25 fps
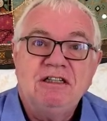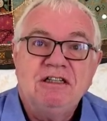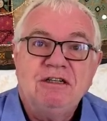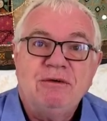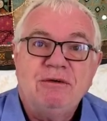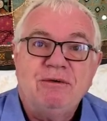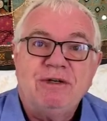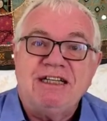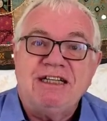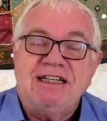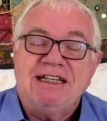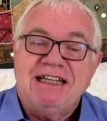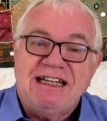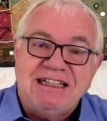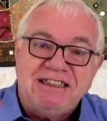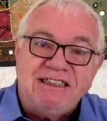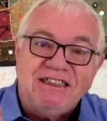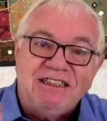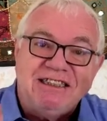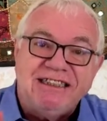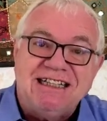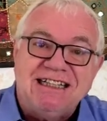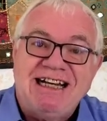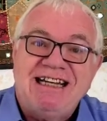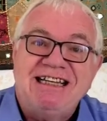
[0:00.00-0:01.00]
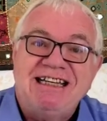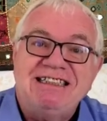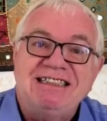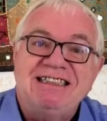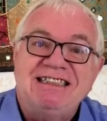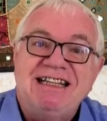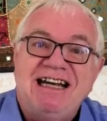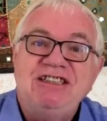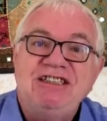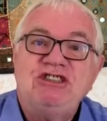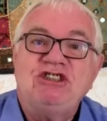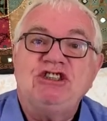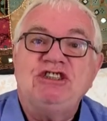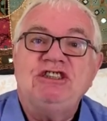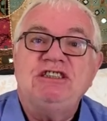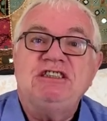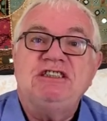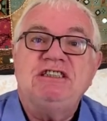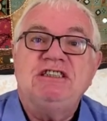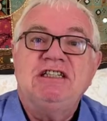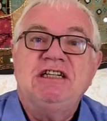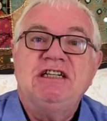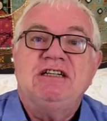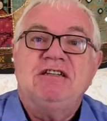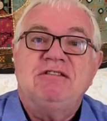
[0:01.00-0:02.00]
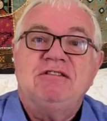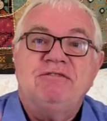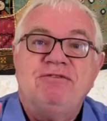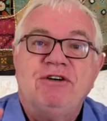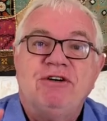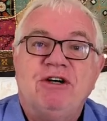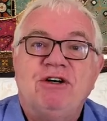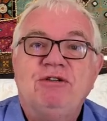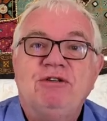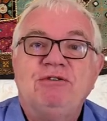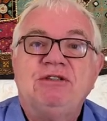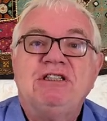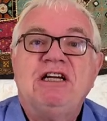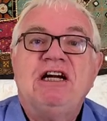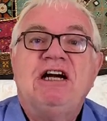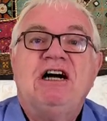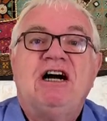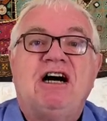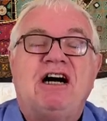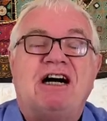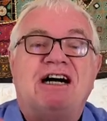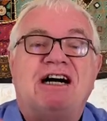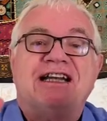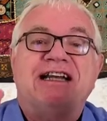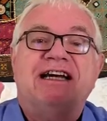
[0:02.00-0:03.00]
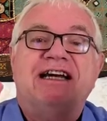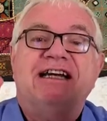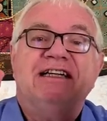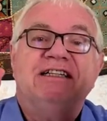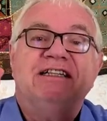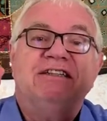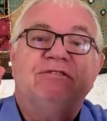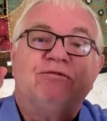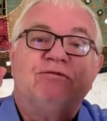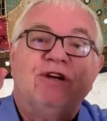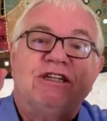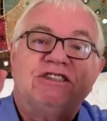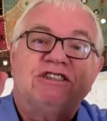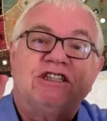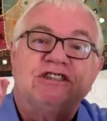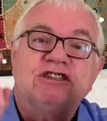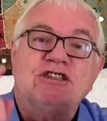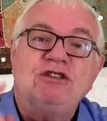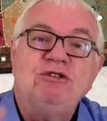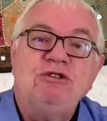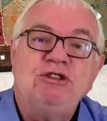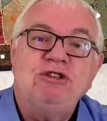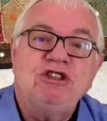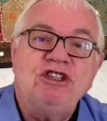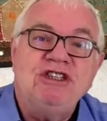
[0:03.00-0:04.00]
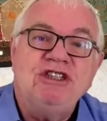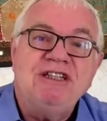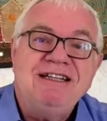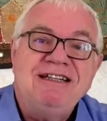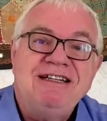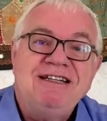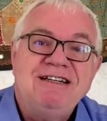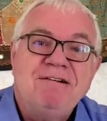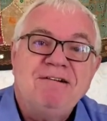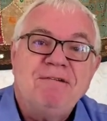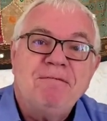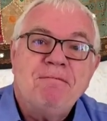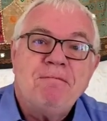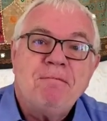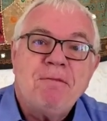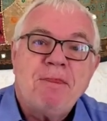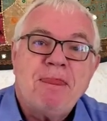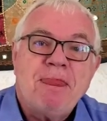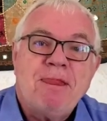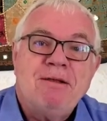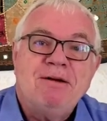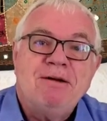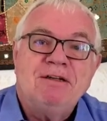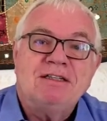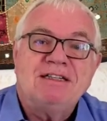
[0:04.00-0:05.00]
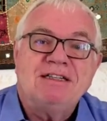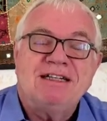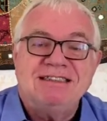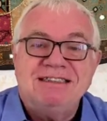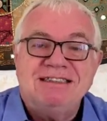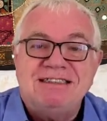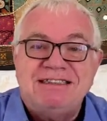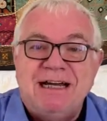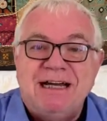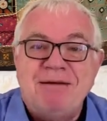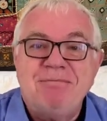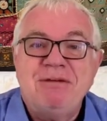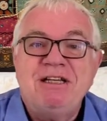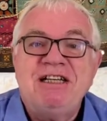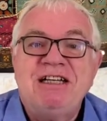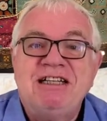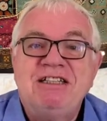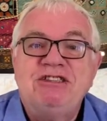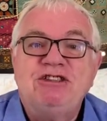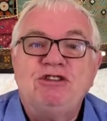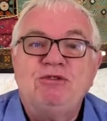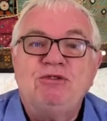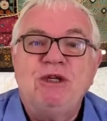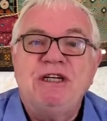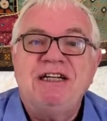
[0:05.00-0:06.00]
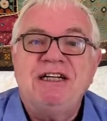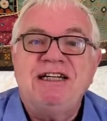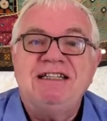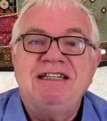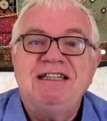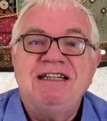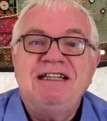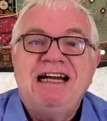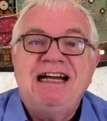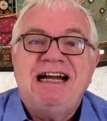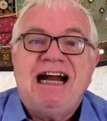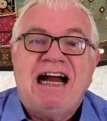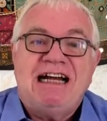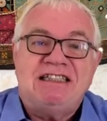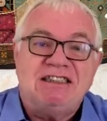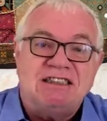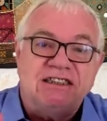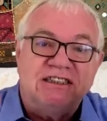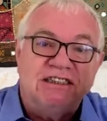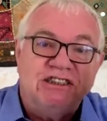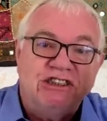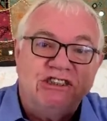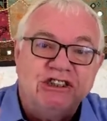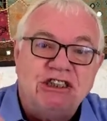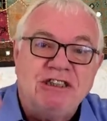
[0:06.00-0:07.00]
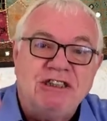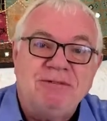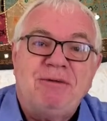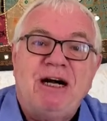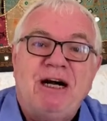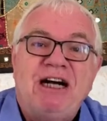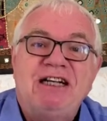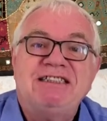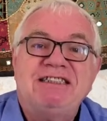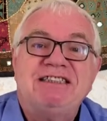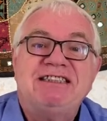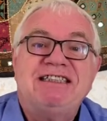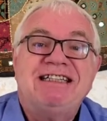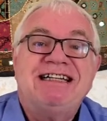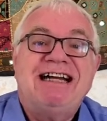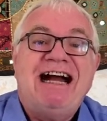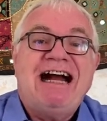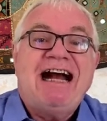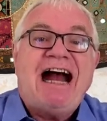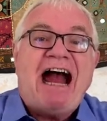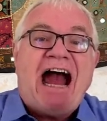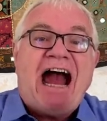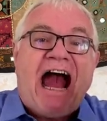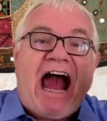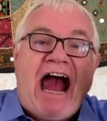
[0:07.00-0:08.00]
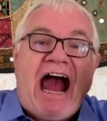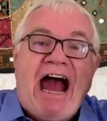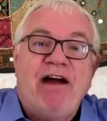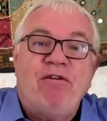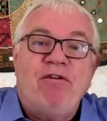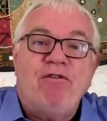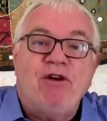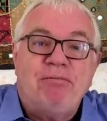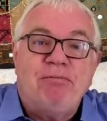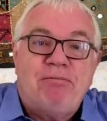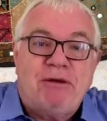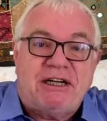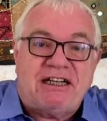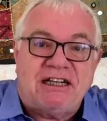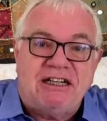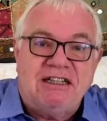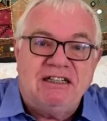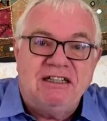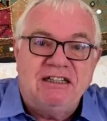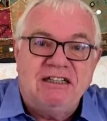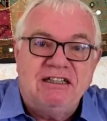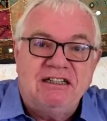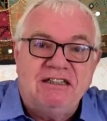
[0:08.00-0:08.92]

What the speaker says: When he let the United Nations vote on a resolution condemning Israel and legitimizing Arabic